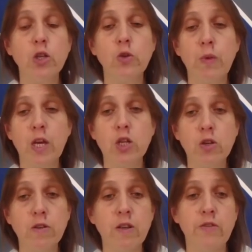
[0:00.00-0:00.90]
to make
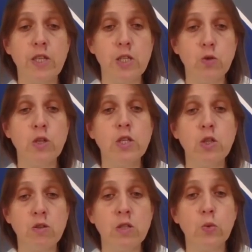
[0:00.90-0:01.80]
sure that the
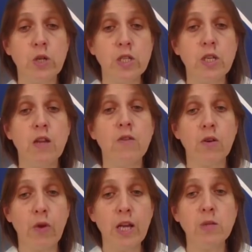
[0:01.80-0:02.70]
students use the words in
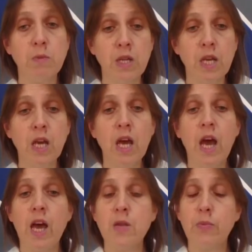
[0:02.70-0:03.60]
the right meaning
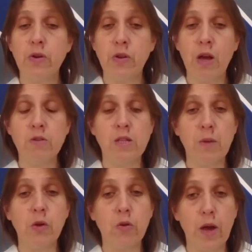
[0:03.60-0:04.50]
and pronounce
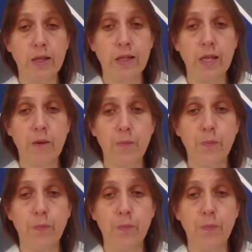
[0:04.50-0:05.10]
them correctly.